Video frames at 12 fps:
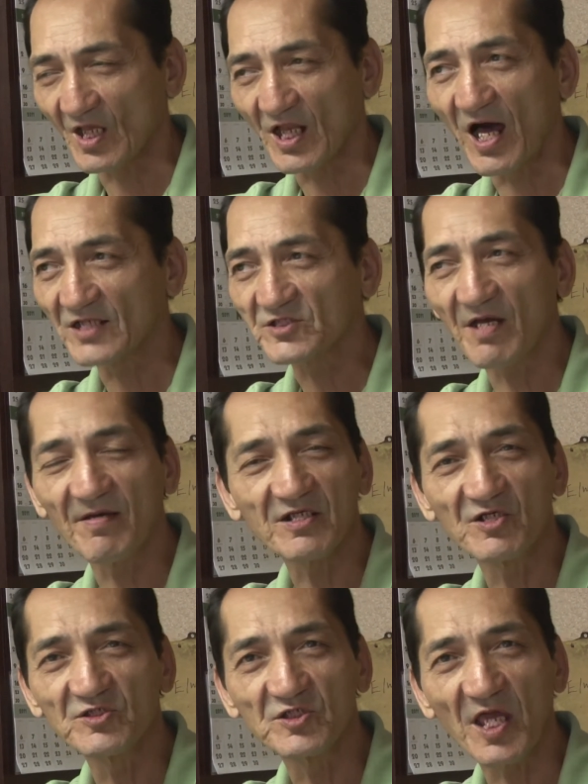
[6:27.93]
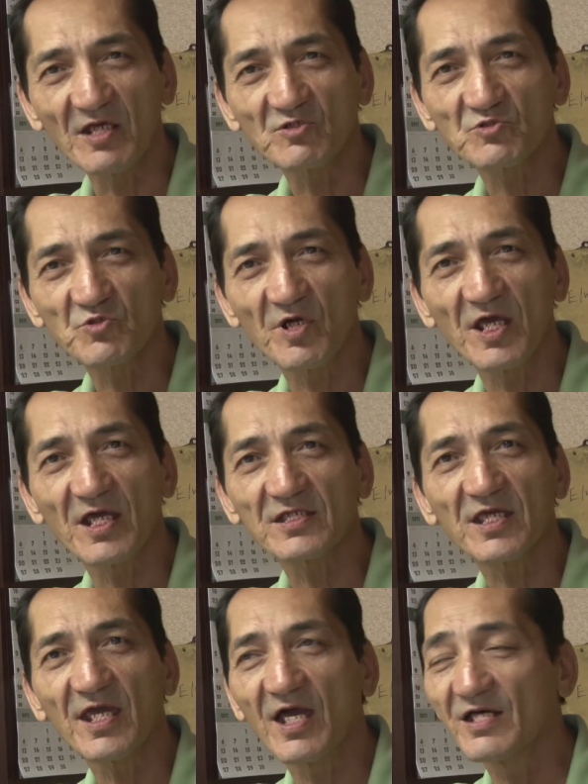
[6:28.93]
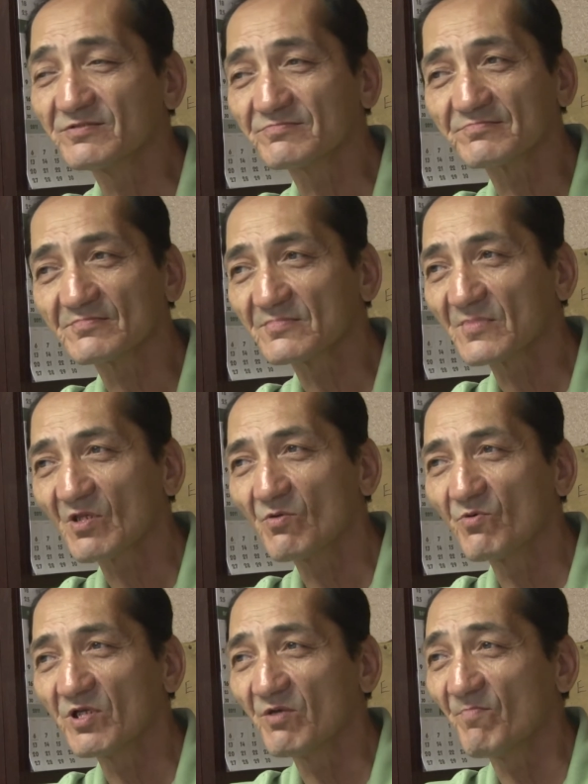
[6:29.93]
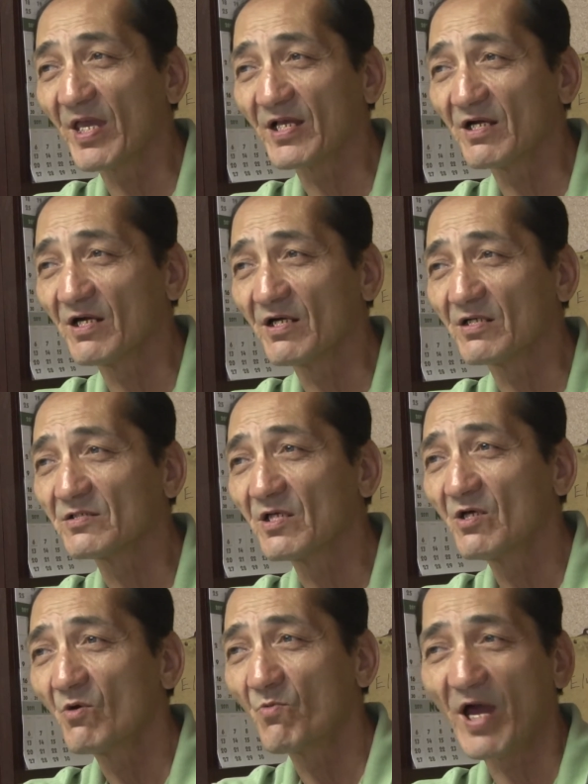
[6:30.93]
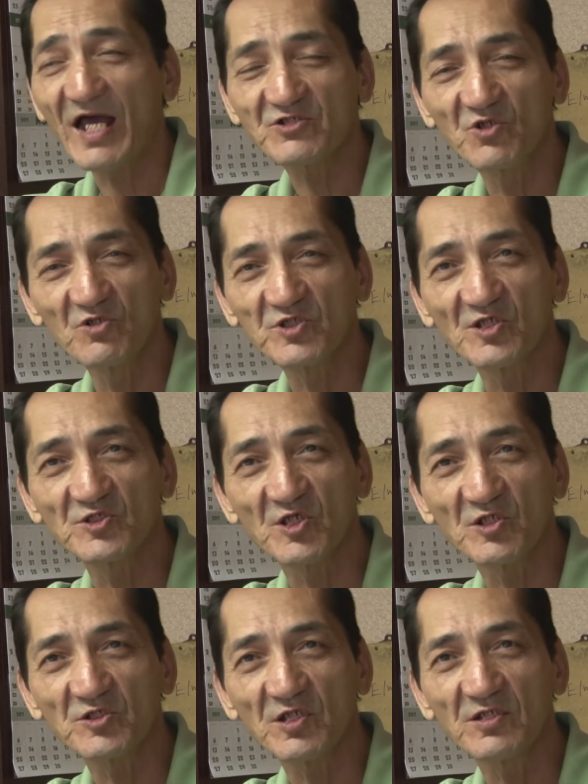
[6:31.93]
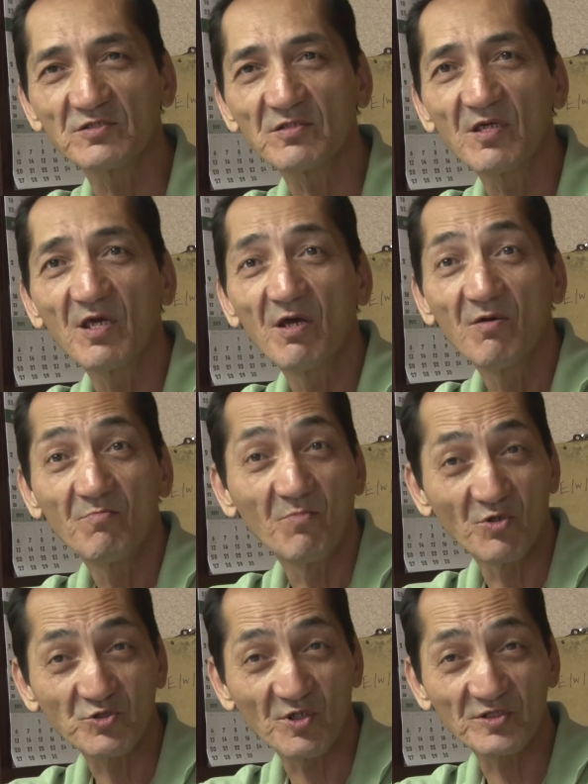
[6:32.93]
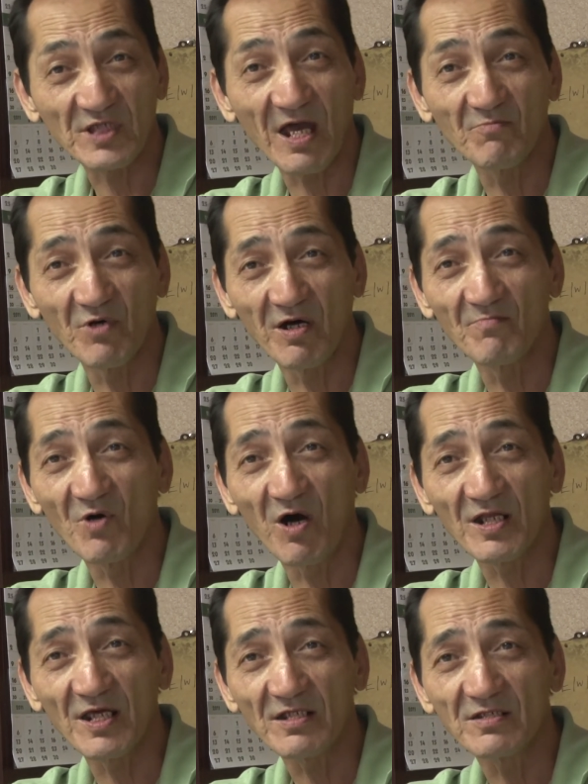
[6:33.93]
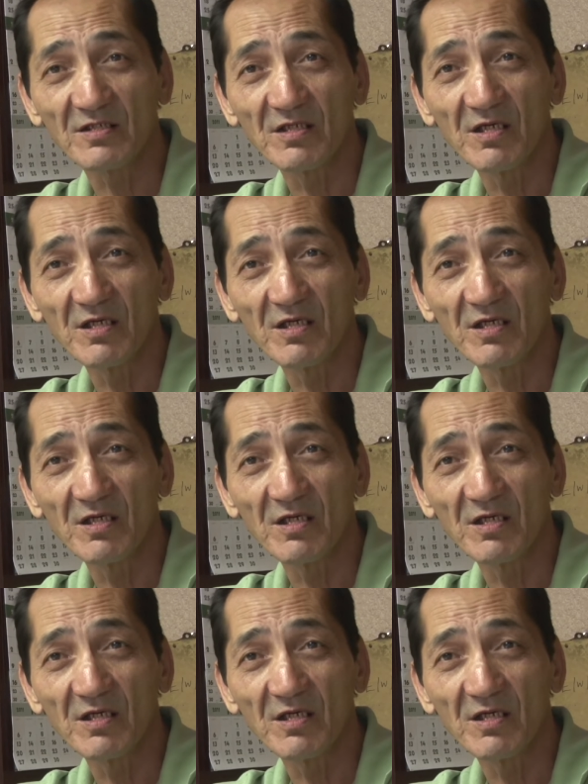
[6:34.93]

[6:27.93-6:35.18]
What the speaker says: A lot of times I couldn't think straight, can't really make a rational decision most of the time when I'm on it.